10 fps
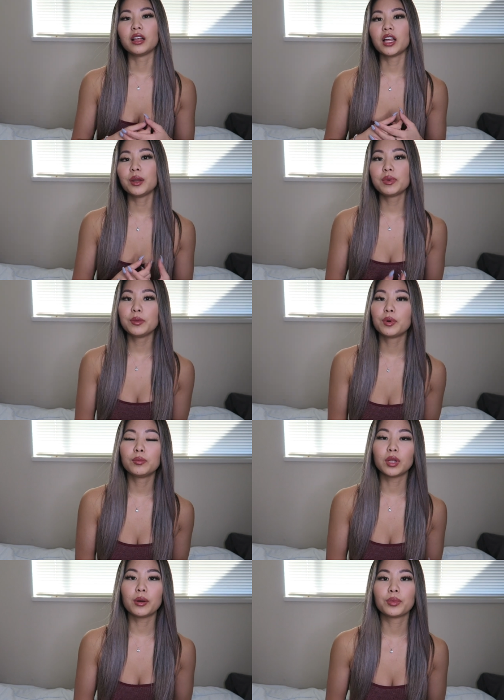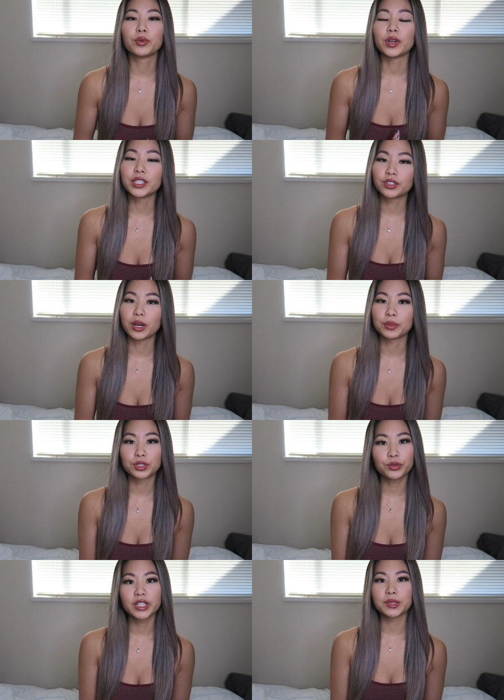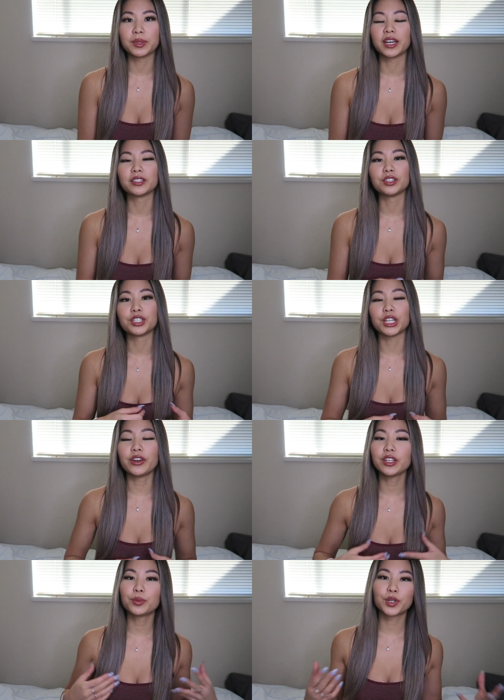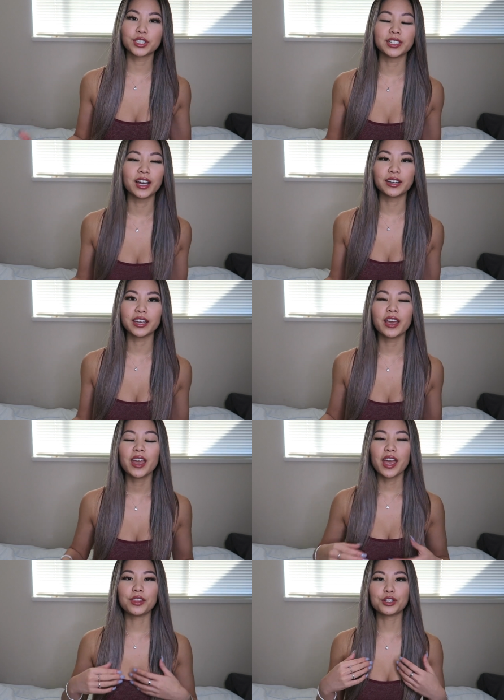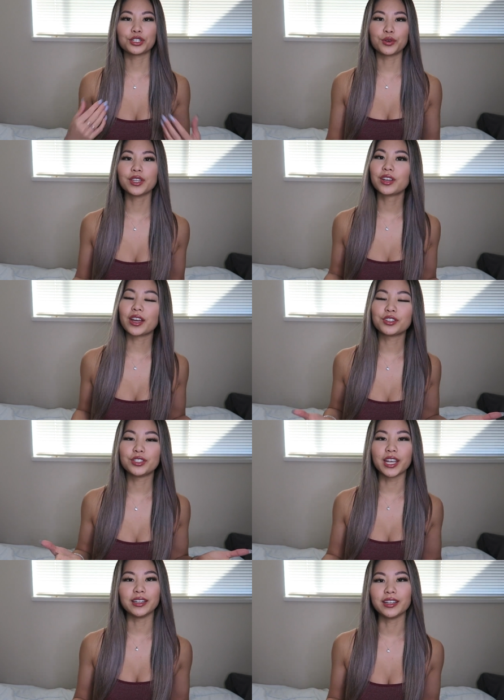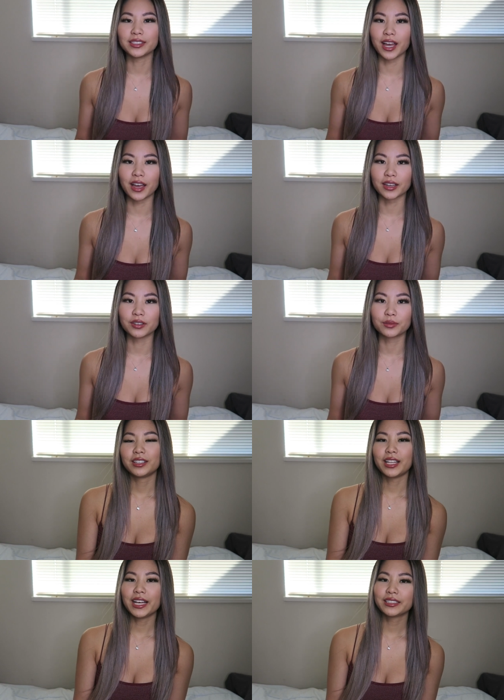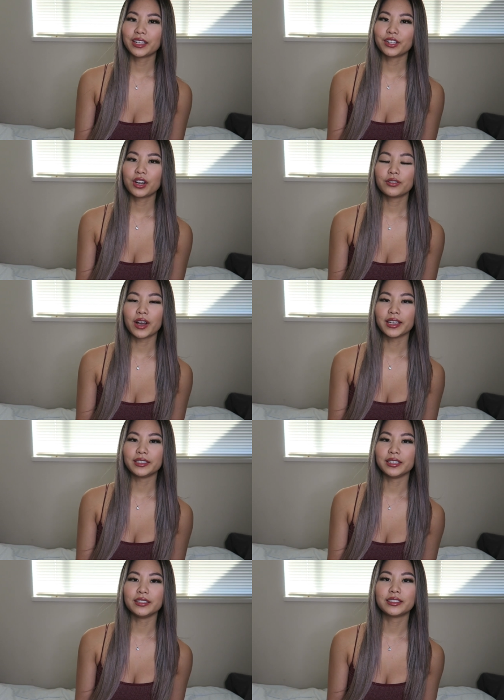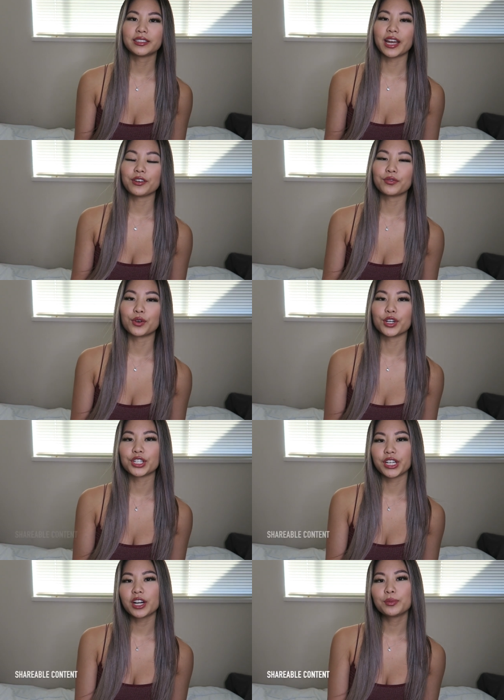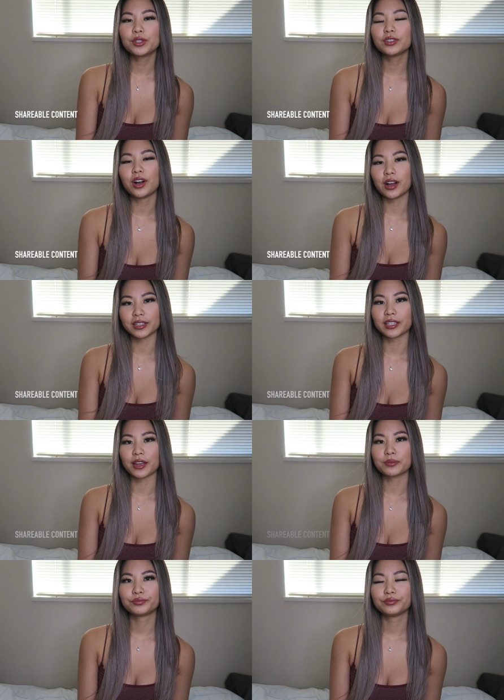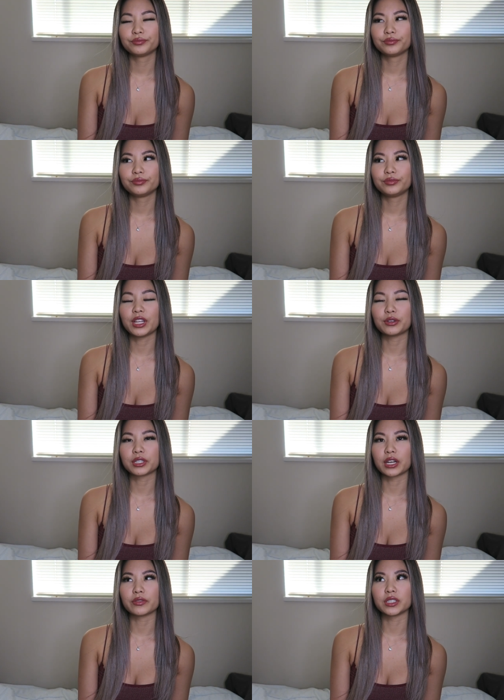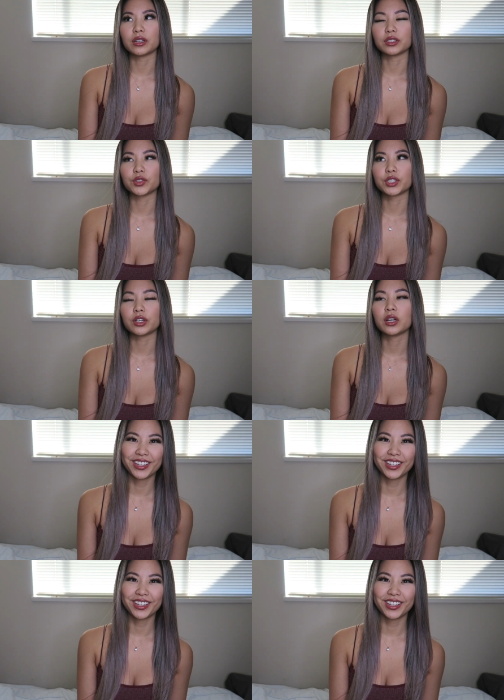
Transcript: A lot of people blow up through Instagram stories because they're sharing their personality and they're showing their entertaining side. The last letter of ICEES stand for shareable content. That was kind of a tongue twister.